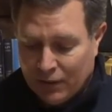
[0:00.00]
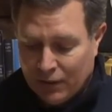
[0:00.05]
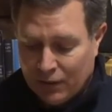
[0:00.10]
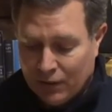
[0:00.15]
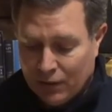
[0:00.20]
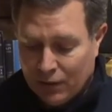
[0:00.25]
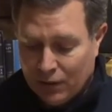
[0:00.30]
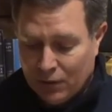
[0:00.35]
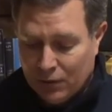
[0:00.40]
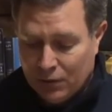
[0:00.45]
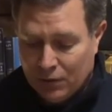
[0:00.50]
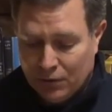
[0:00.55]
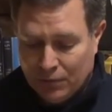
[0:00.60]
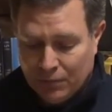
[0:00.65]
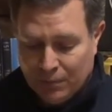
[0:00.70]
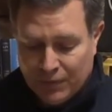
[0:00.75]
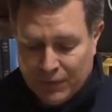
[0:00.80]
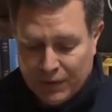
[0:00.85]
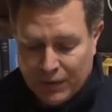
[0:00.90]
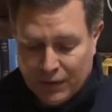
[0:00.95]
though
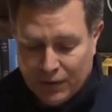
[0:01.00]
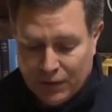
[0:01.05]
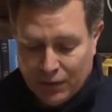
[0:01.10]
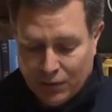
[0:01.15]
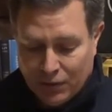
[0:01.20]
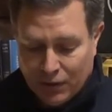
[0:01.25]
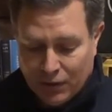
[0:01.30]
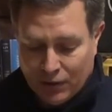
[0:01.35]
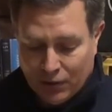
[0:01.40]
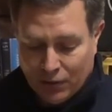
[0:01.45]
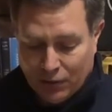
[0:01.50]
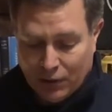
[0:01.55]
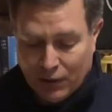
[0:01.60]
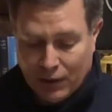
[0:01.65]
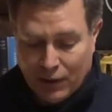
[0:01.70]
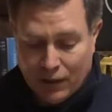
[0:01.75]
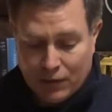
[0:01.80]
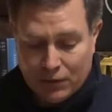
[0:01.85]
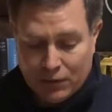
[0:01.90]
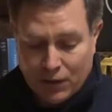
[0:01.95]

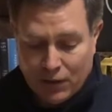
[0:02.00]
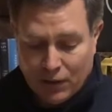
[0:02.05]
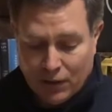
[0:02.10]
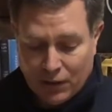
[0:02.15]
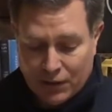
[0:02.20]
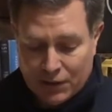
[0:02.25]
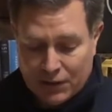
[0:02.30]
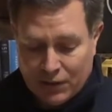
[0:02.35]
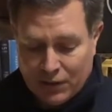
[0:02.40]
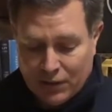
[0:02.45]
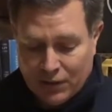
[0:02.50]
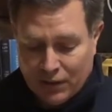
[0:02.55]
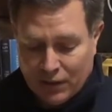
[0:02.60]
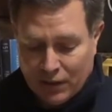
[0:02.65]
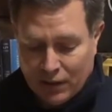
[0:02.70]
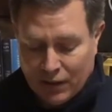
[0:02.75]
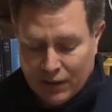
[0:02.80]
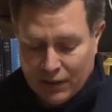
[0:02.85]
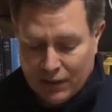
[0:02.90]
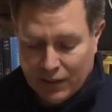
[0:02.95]
your outcasts
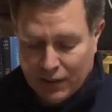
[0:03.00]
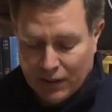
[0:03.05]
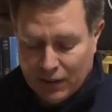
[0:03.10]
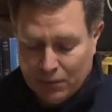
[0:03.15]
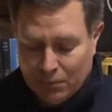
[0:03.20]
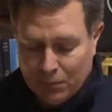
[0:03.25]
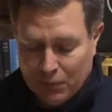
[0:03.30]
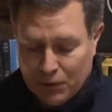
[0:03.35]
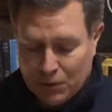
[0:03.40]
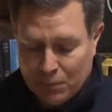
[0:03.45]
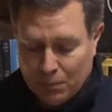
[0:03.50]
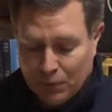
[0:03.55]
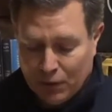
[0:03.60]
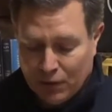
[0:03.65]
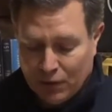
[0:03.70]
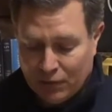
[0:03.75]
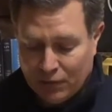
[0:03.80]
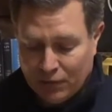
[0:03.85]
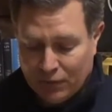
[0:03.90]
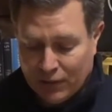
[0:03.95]
are in the utmost
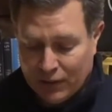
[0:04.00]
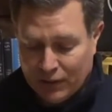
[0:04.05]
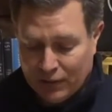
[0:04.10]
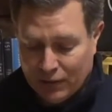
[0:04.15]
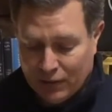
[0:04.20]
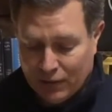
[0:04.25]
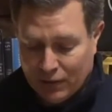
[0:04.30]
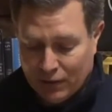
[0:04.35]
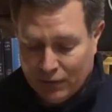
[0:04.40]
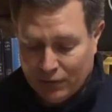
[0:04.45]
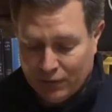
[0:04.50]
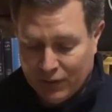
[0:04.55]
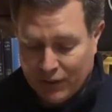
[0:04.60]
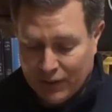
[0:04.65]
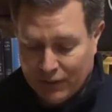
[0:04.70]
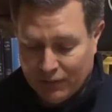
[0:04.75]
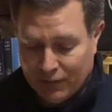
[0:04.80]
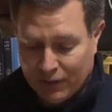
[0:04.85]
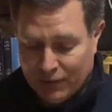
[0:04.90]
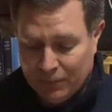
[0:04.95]
part of
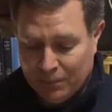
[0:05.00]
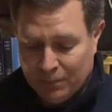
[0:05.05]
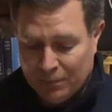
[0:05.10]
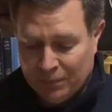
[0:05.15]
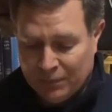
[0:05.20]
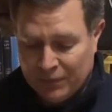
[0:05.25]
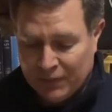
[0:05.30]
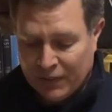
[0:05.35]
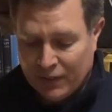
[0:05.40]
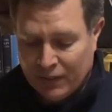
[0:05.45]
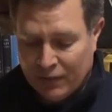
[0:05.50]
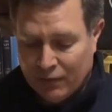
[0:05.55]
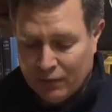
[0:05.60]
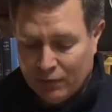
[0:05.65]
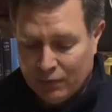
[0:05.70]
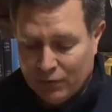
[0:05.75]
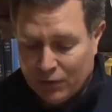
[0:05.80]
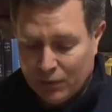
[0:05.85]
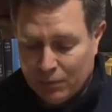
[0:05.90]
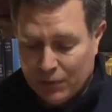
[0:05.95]
heaven,
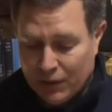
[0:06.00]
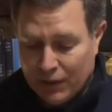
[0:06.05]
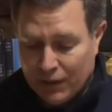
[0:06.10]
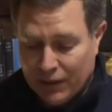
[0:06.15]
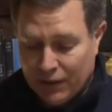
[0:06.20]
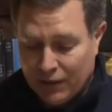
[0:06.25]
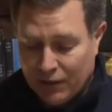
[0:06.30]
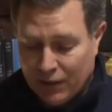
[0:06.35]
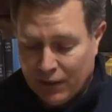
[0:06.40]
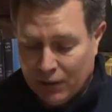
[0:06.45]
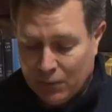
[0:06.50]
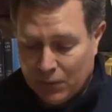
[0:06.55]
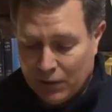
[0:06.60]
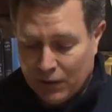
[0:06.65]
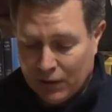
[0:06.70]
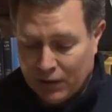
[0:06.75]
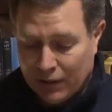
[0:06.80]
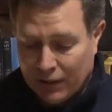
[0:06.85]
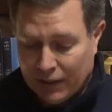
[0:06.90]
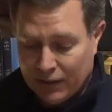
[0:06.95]
from there I
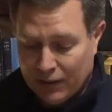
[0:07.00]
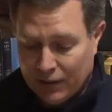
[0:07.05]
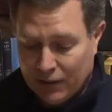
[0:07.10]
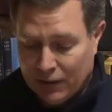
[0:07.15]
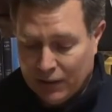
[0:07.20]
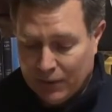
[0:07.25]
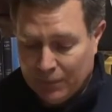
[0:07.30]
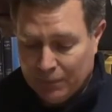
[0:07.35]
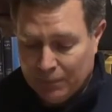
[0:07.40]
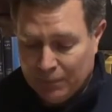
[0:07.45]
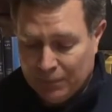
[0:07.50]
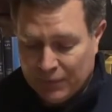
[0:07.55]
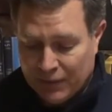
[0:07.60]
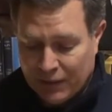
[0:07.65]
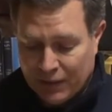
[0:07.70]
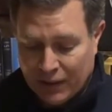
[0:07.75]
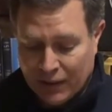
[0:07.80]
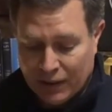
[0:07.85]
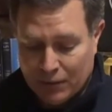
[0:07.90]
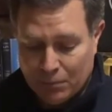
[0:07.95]
will gather them
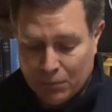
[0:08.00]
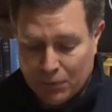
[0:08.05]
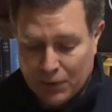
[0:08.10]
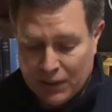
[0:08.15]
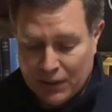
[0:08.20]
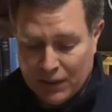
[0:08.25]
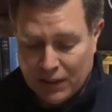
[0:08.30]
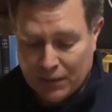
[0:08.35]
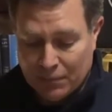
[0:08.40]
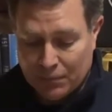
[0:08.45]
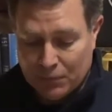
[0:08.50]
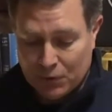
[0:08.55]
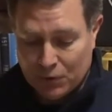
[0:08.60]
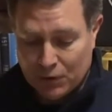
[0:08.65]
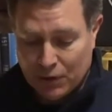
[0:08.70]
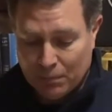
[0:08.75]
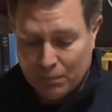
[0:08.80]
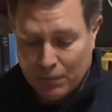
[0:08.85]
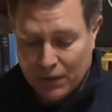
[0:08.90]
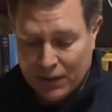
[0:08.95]
and bring them to
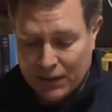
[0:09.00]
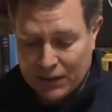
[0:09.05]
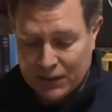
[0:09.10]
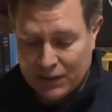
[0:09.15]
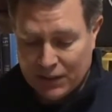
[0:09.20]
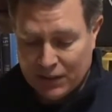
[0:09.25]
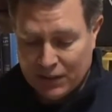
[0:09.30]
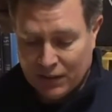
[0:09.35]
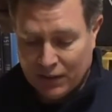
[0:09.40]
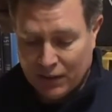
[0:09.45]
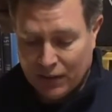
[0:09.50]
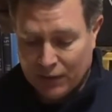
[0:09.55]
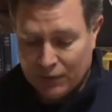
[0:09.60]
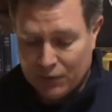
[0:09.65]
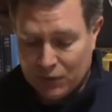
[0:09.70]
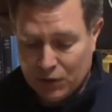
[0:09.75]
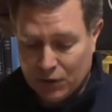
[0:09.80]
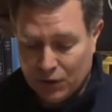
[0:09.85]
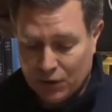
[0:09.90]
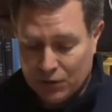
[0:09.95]
the place that
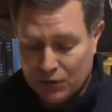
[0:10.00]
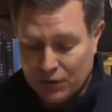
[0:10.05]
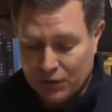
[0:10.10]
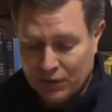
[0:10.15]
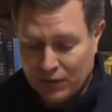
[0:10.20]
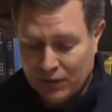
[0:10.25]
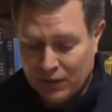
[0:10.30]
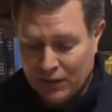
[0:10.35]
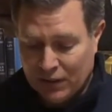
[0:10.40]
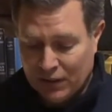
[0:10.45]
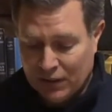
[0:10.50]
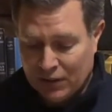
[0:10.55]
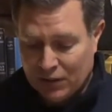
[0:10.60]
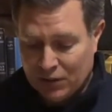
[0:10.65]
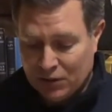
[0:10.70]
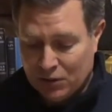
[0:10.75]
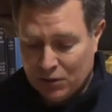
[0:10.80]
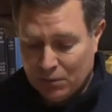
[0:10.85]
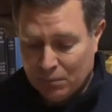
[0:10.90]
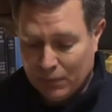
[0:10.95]
I've chosen,
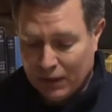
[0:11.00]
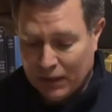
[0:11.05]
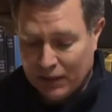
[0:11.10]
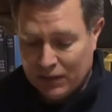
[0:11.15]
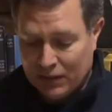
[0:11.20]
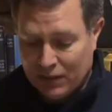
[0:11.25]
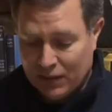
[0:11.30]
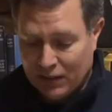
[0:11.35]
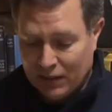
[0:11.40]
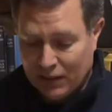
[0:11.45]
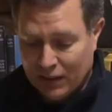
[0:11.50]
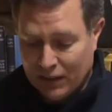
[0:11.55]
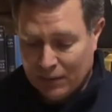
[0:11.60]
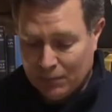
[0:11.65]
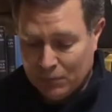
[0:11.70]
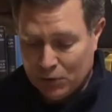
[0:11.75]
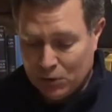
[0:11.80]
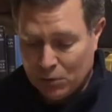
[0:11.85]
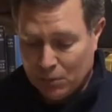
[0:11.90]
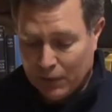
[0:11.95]
to make the
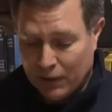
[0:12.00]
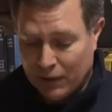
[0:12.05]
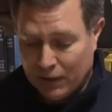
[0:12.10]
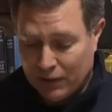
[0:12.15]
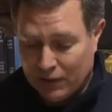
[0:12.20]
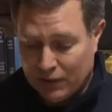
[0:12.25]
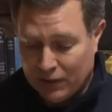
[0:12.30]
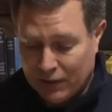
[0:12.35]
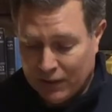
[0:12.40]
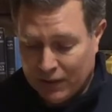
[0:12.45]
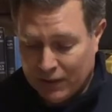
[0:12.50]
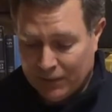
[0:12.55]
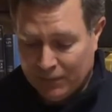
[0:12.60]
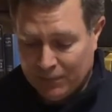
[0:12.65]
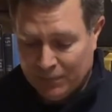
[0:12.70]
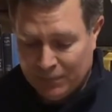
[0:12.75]
name dwell there.